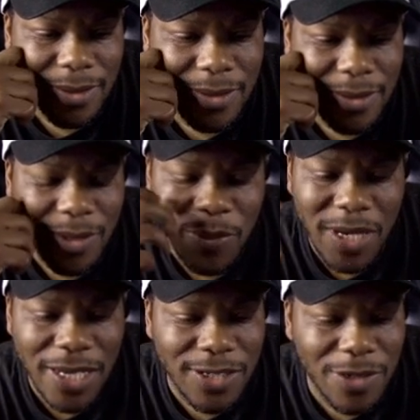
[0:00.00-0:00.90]
And we
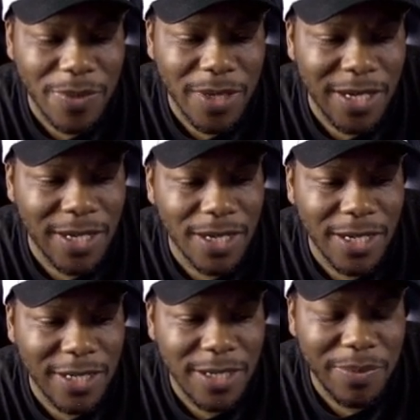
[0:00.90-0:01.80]
got so many
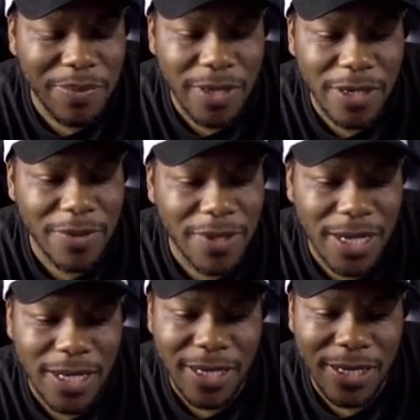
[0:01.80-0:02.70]
young good players.